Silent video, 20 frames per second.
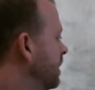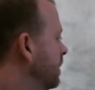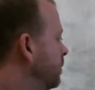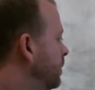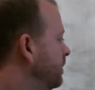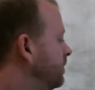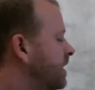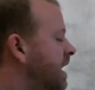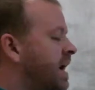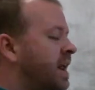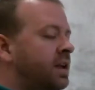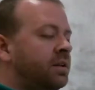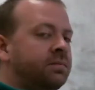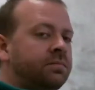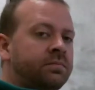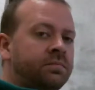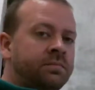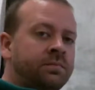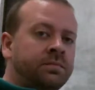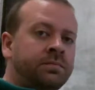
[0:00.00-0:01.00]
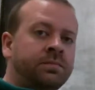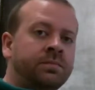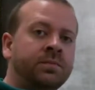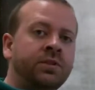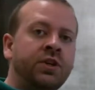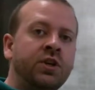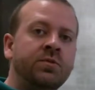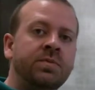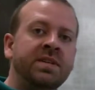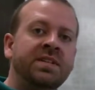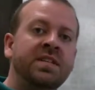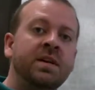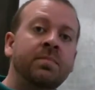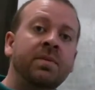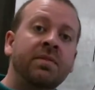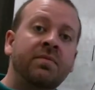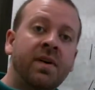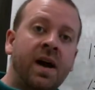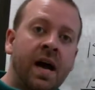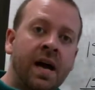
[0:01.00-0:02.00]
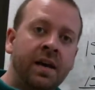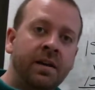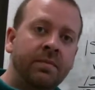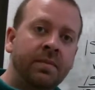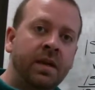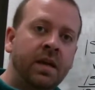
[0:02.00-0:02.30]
We've got it, excuse me, simplified,